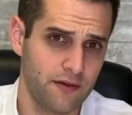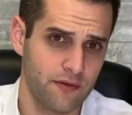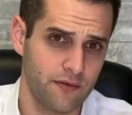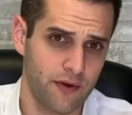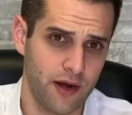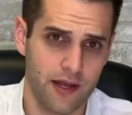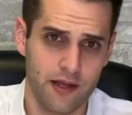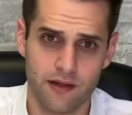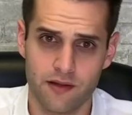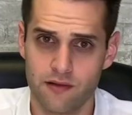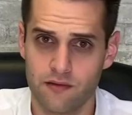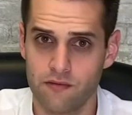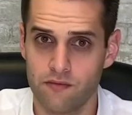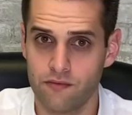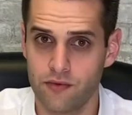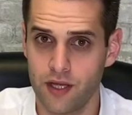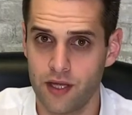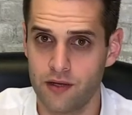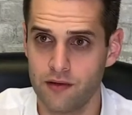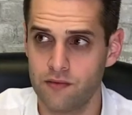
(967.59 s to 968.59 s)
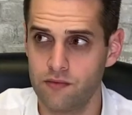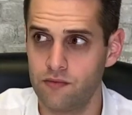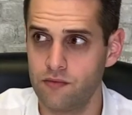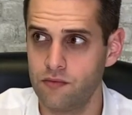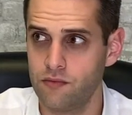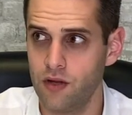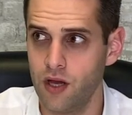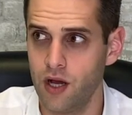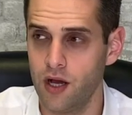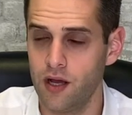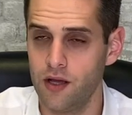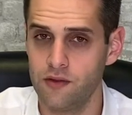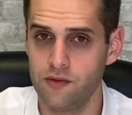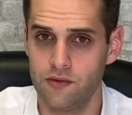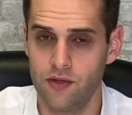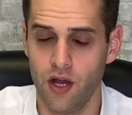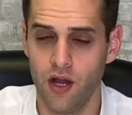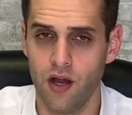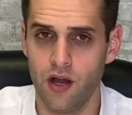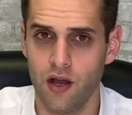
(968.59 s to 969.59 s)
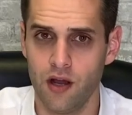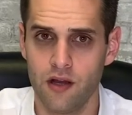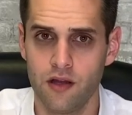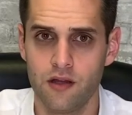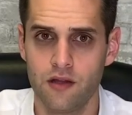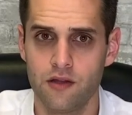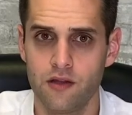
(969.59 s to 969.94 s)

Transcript: right? Then, uh, duh,